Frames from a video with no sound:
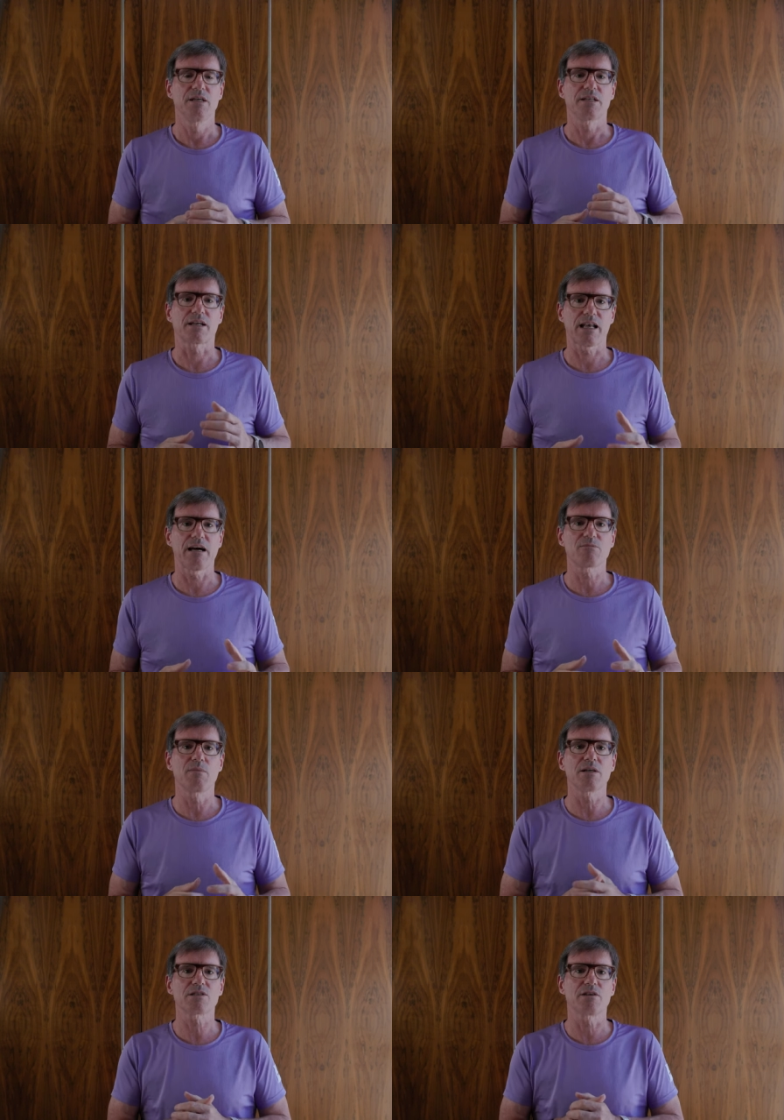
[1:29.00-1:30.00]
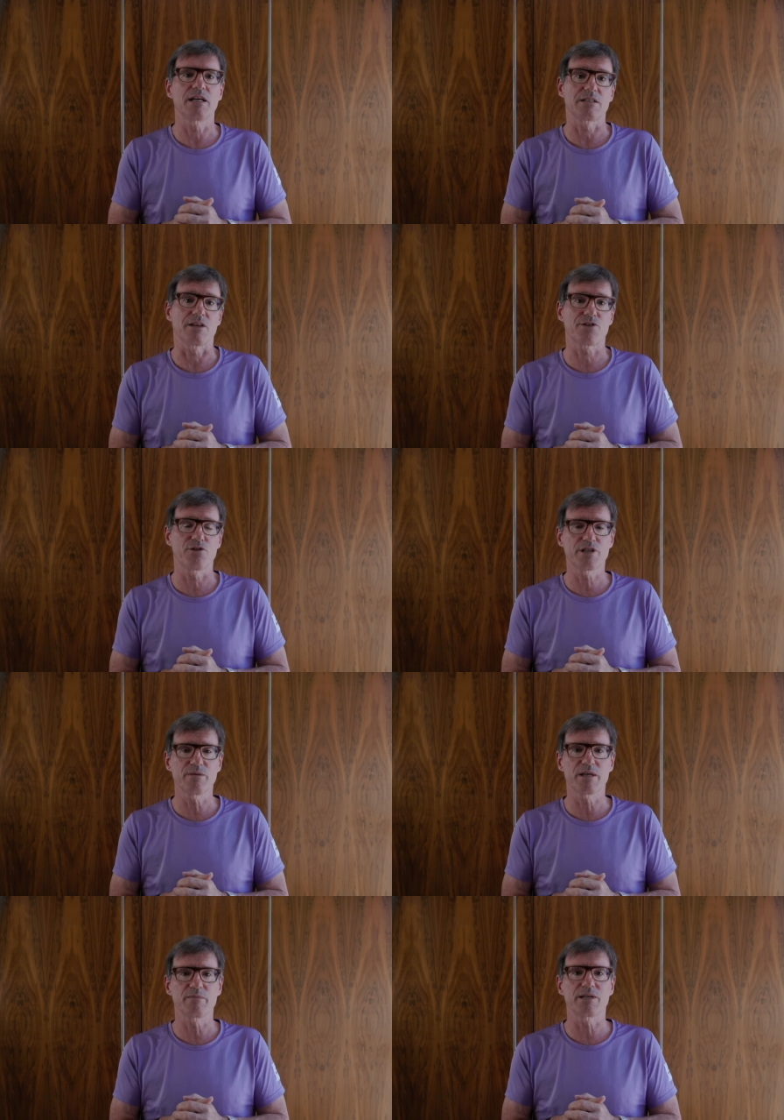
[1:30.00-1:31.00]
The Cloudmonster has a 30
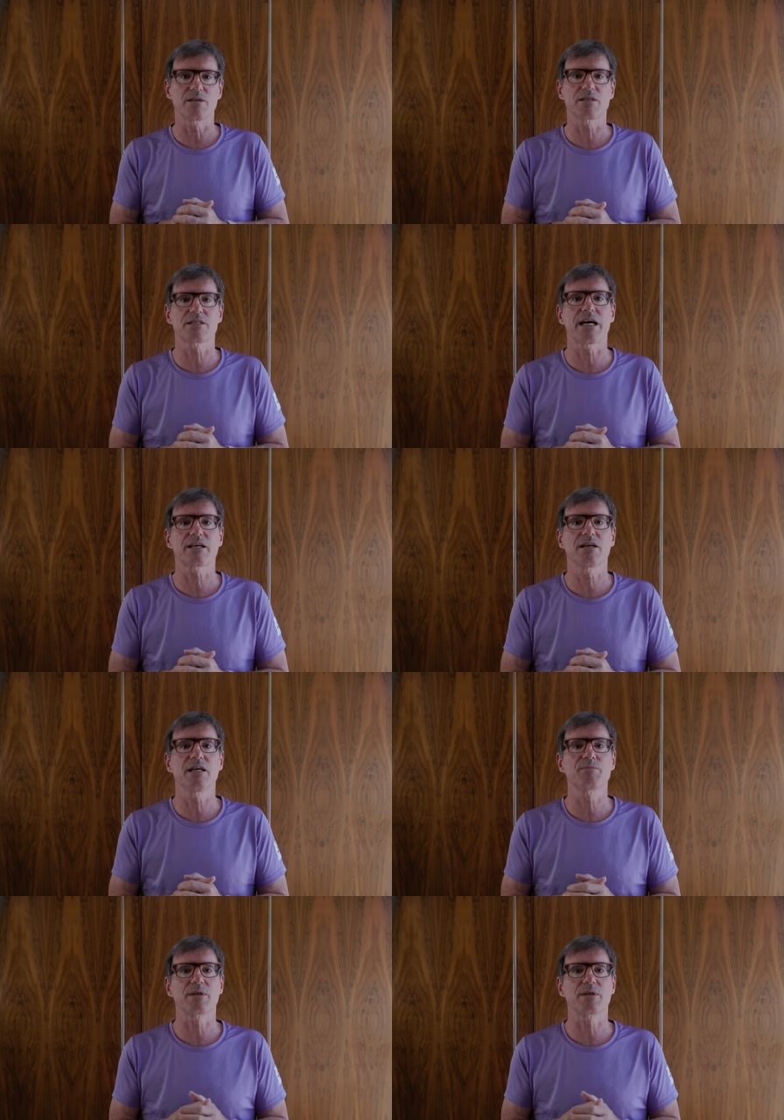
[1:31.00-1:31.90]
millimeter stack height,